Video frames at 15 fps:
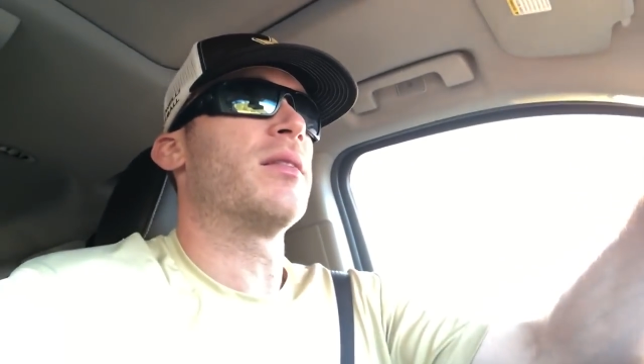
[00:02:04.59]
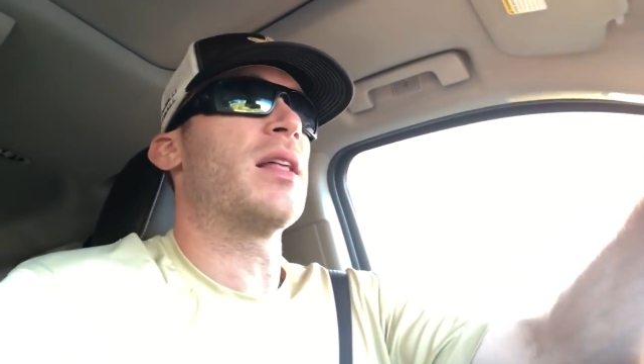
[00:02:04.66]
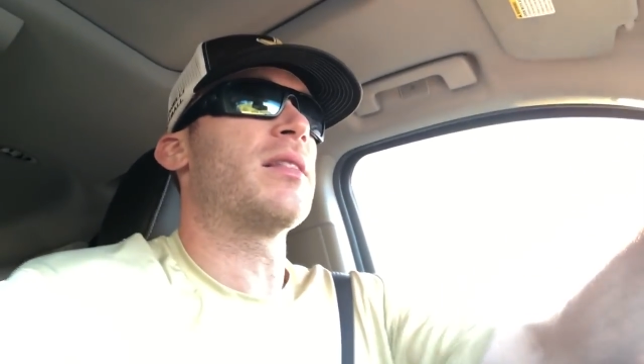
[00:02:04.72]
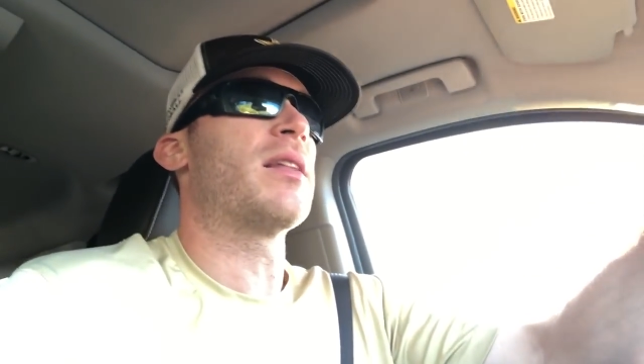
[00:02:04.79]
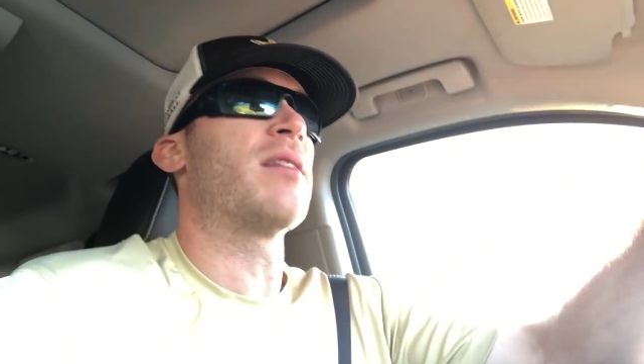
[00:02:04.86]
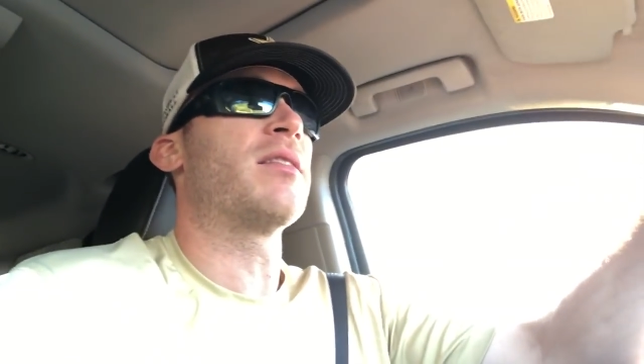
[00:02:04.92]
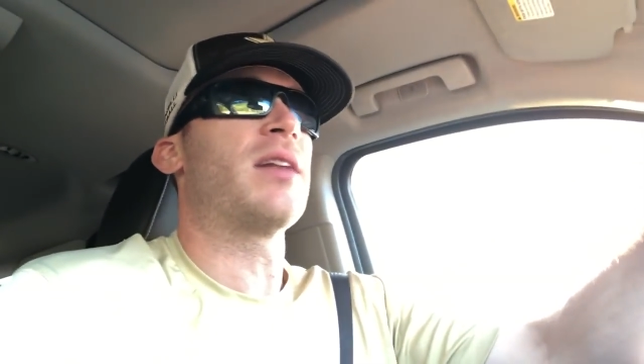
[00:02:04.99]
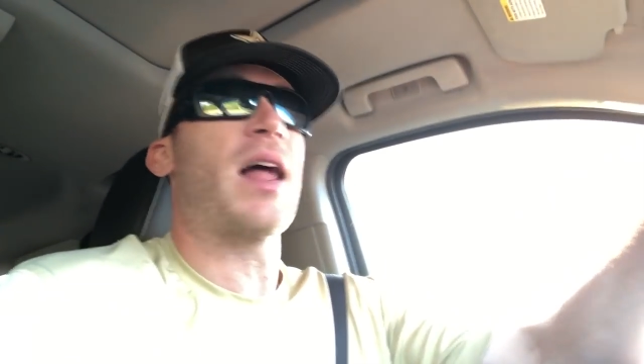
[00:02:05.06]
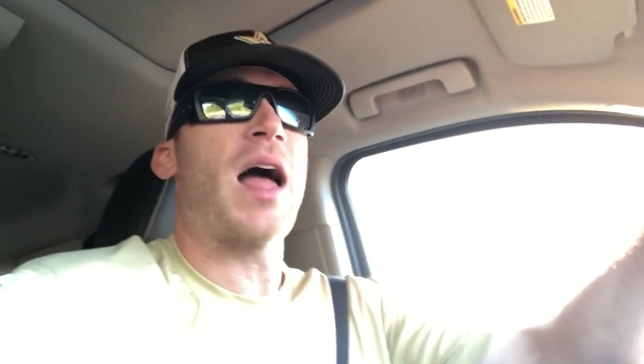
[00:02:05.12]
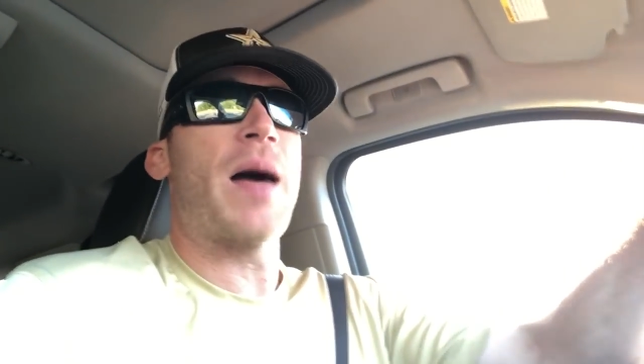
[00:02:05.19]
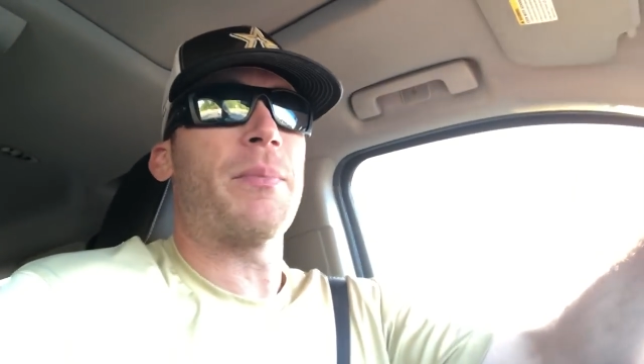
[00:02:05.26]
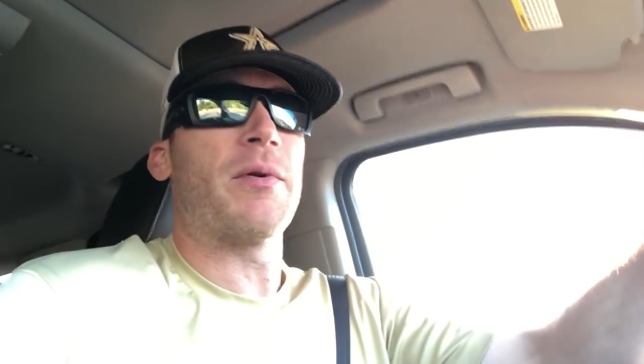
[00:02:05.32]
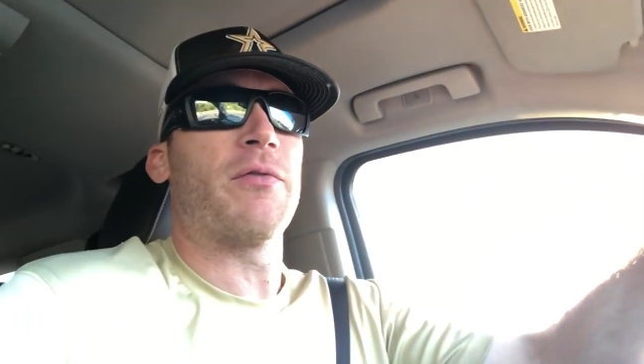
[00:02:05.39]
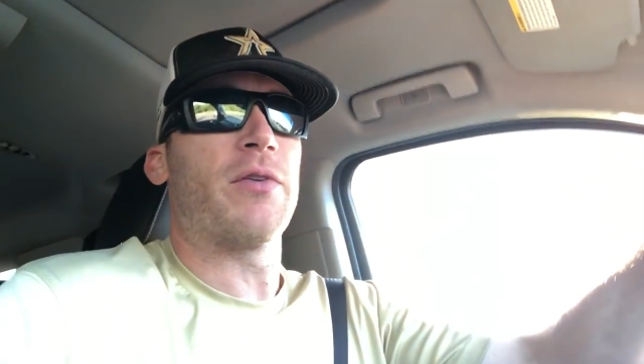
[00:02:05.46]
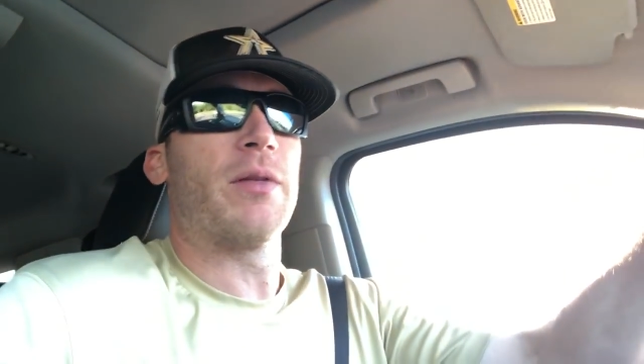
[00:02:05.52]
that doesn't
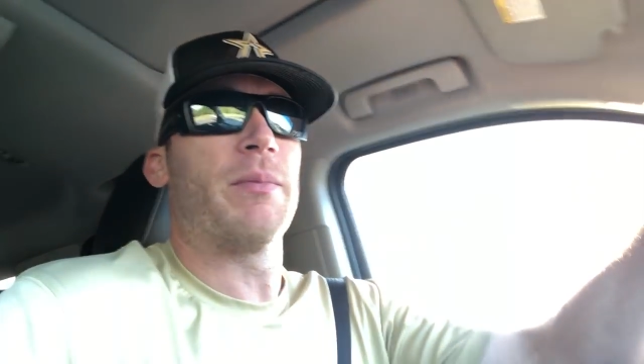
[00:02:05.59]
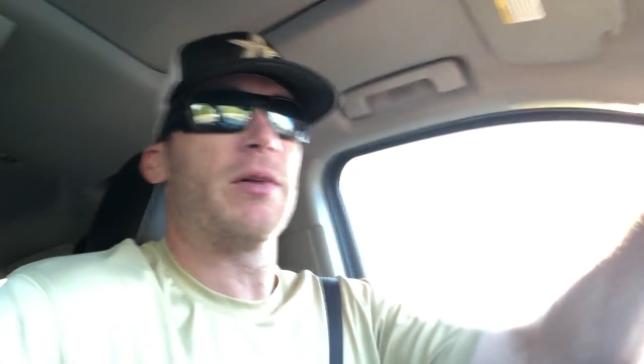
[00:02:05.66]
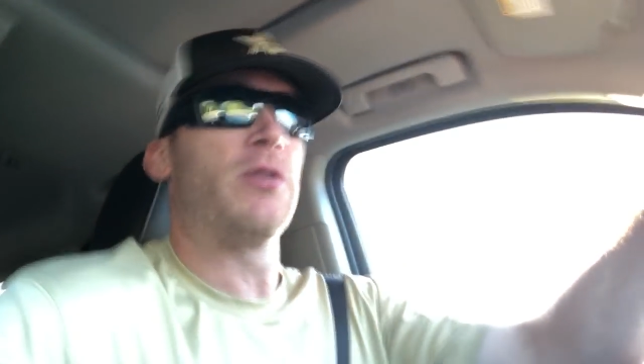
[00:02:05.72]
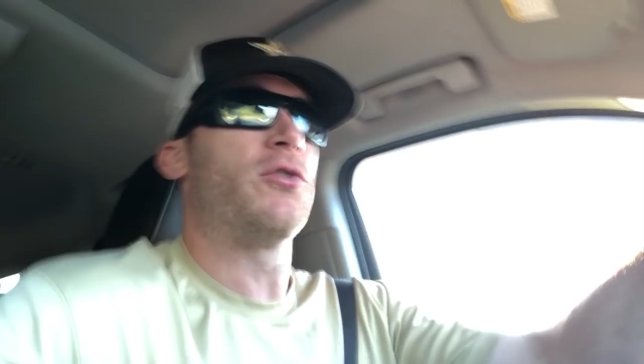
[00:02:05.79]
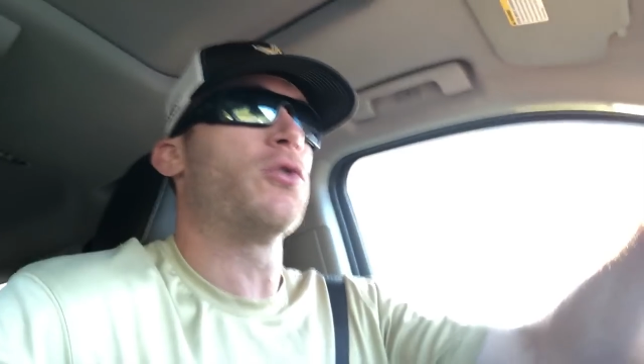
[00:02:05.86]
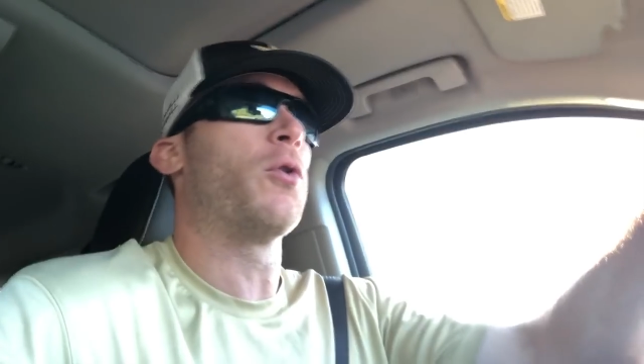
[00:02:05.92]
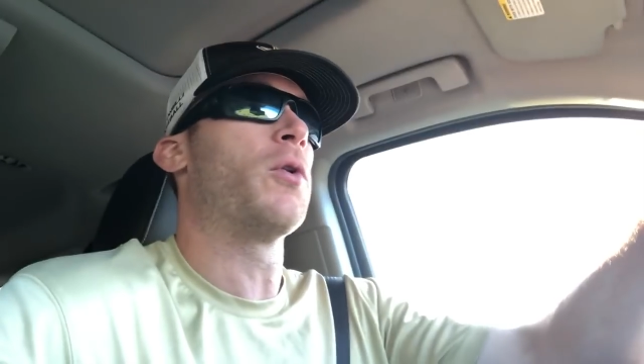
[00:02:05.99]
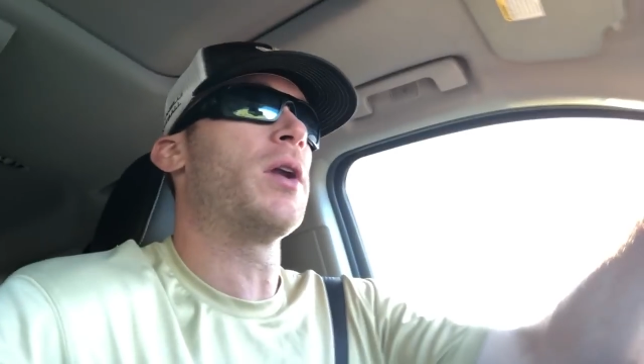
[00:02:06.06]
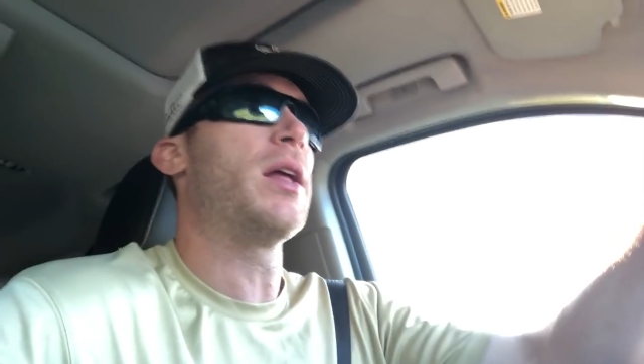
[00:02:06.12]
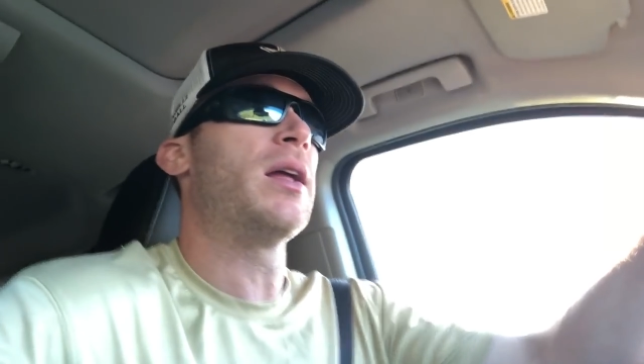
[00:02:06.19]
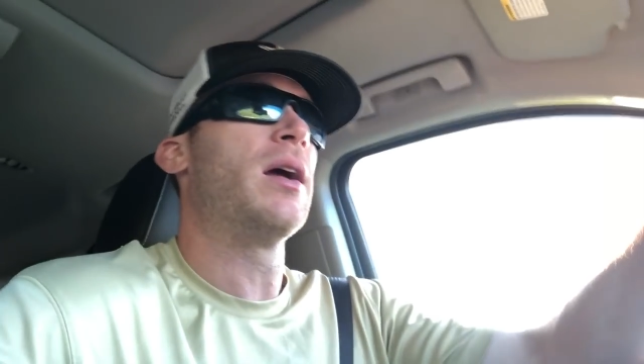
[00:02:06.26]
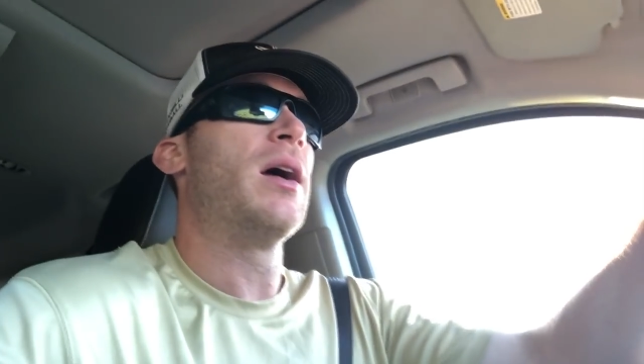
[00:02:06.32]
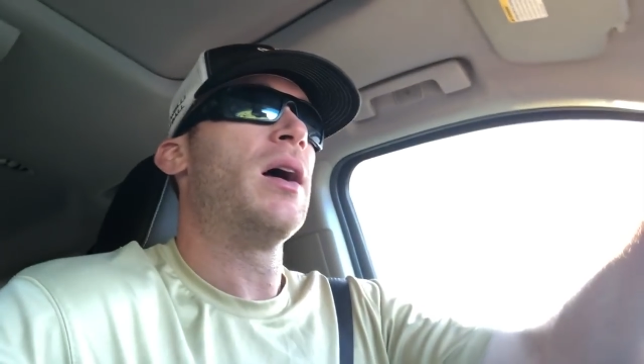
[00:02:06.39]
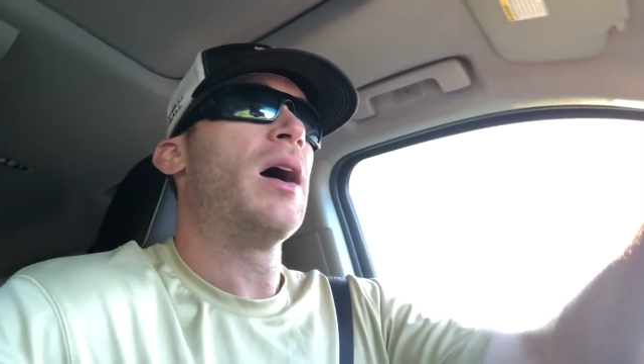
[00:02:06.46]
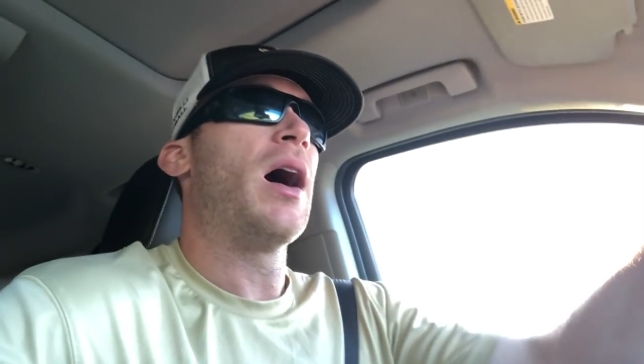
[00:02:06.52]
happen for the majority